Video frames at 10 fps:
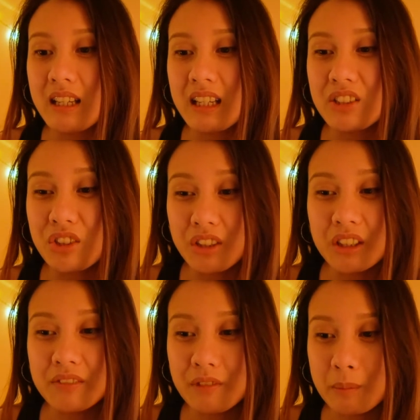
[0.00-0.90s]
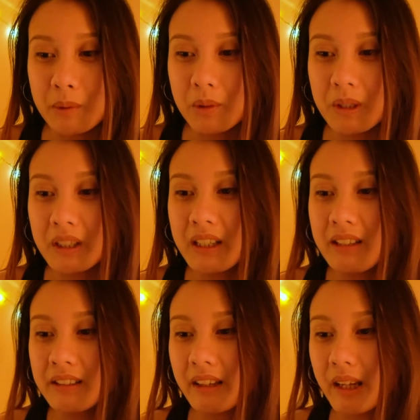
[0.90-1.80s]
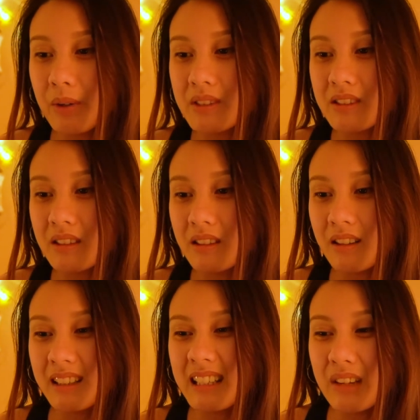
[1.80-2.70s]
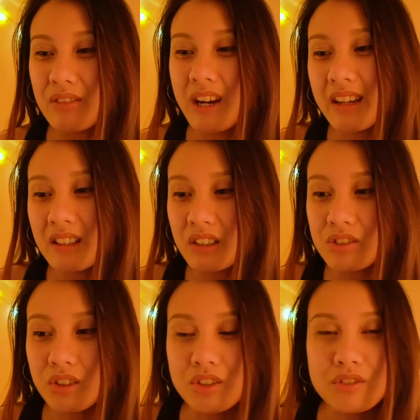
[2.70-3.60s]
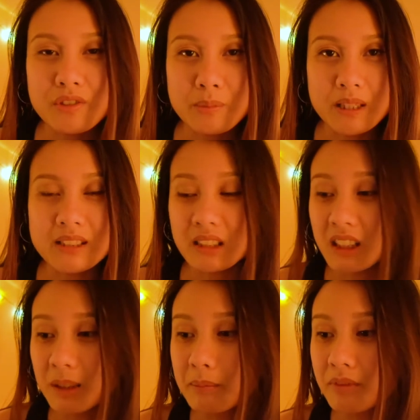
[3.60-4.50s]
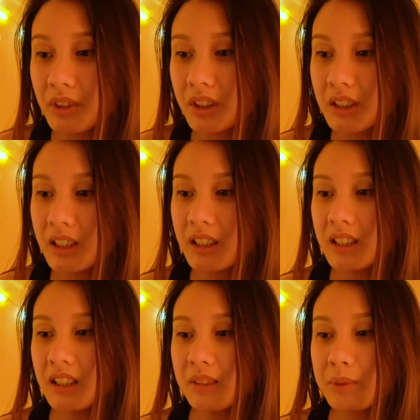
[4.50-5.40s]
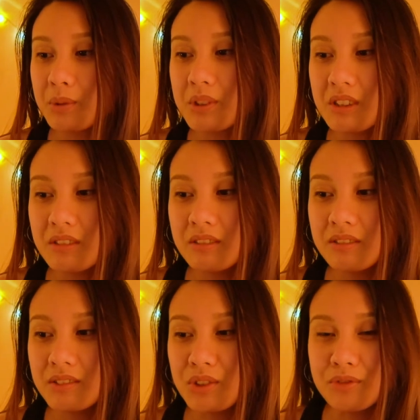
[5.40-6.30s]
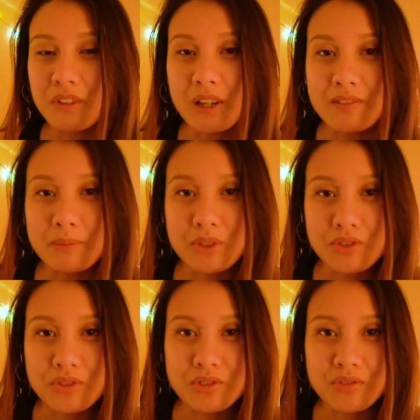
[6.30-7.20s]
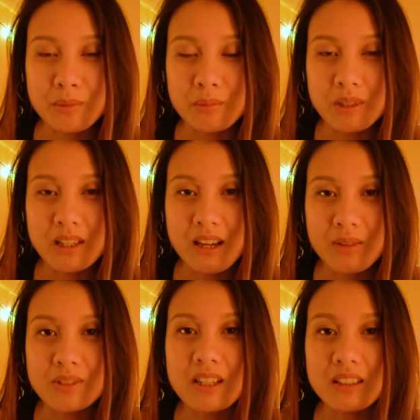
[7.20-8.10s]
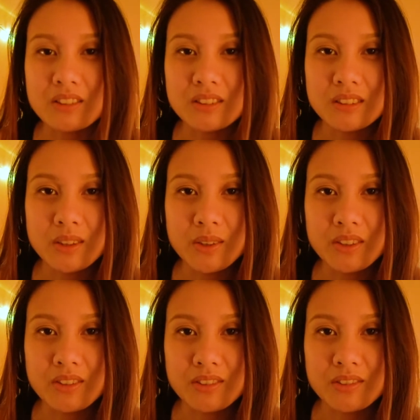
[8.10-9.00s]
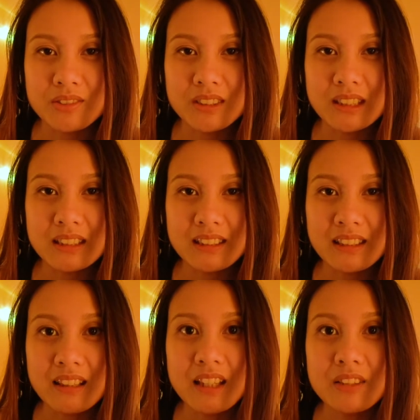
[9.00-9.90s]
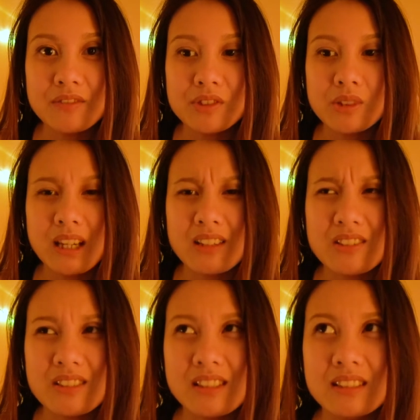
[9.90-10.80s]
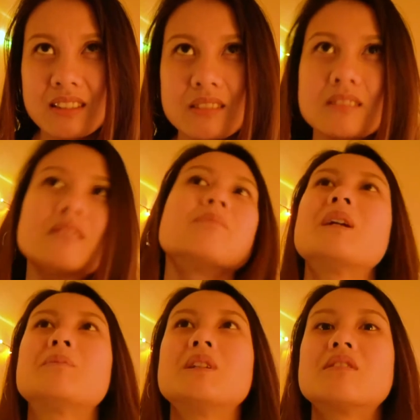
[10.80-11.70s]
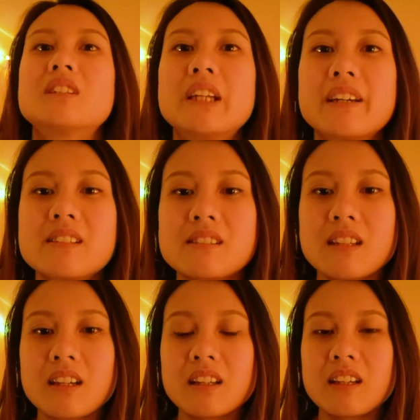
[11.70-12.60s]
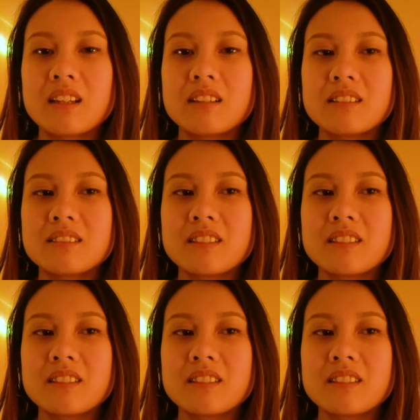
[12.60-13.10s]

and yearning for more. Like I was on a never-ending search for peace and comfort, which wasn't too far from the truth from what I was actually going through in, in life. So it actually made me realize that, like,